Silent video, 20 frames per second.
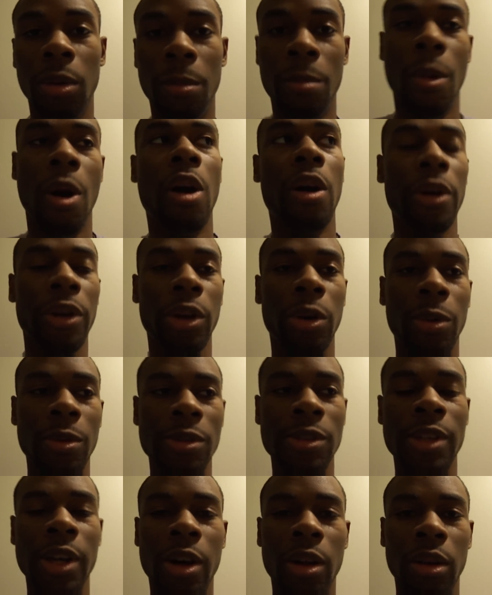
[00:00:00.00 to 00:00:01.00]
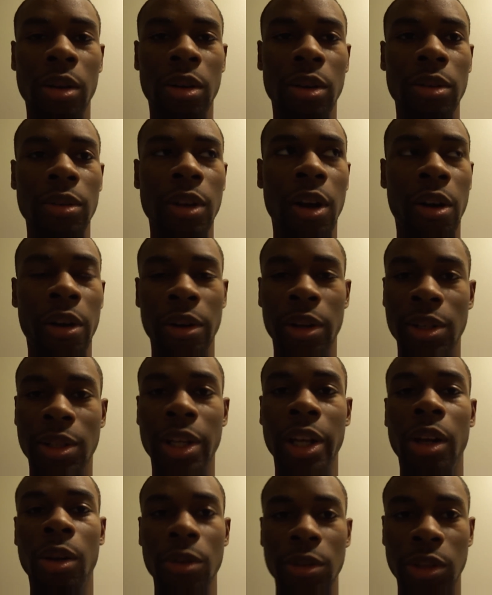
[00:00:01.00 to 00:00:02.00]
Mario and Zelda are
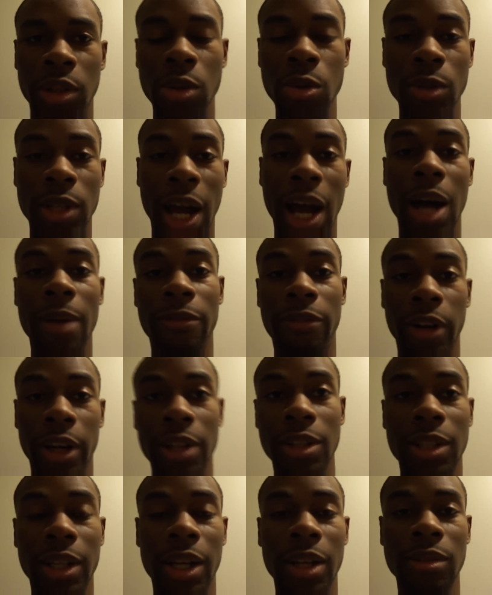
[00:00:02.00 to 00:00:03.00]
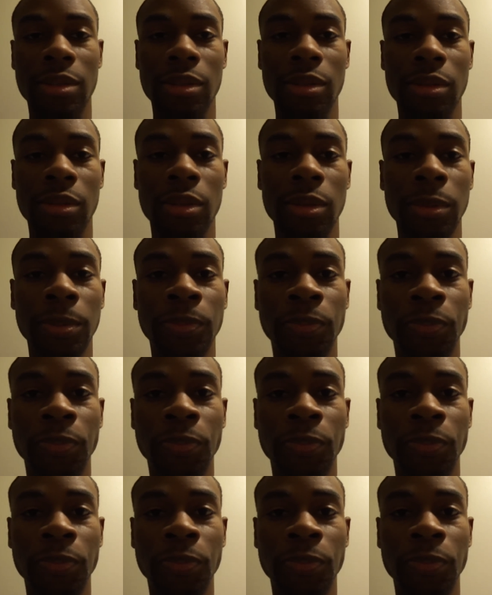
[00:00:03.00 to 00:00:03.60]
Nintendo's 2 top franchises,